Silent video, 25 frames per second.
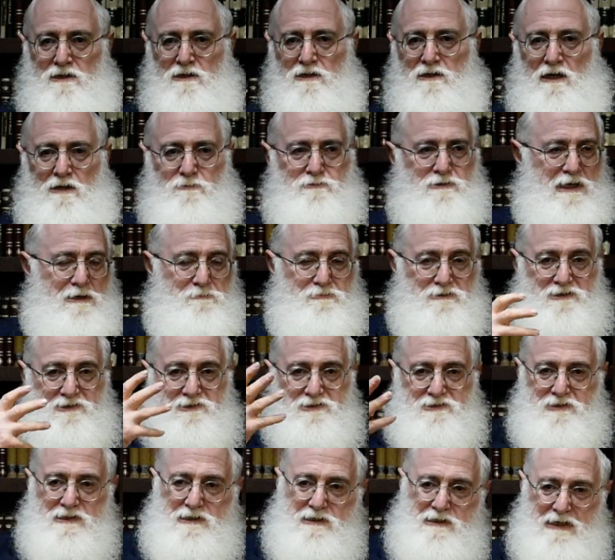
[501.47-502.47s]
I was able to
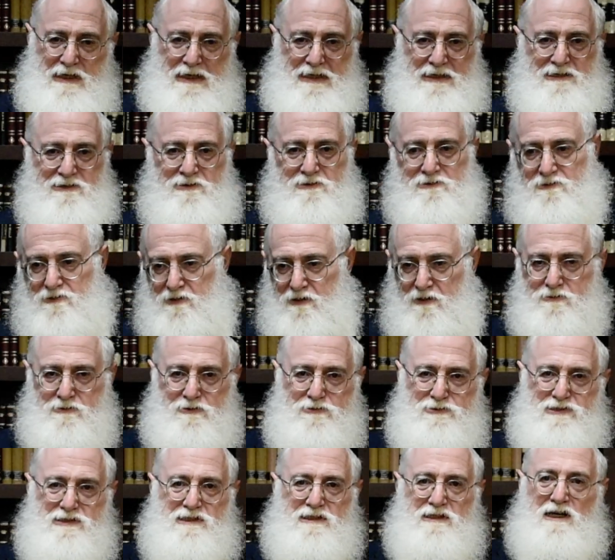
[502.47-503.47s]
see, eat. I
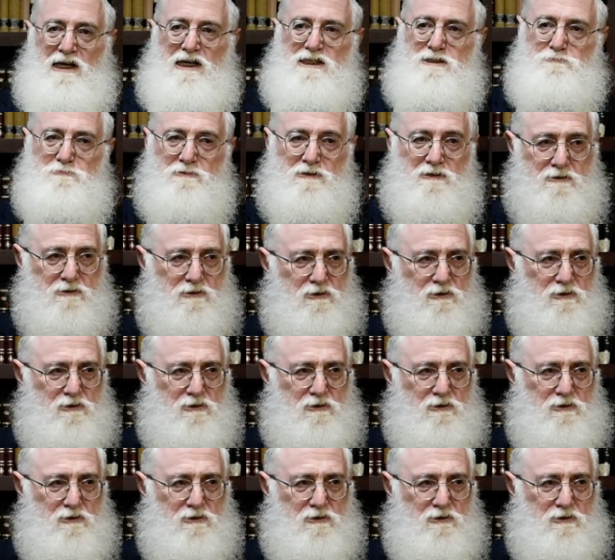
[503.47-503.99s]
was in the hospital,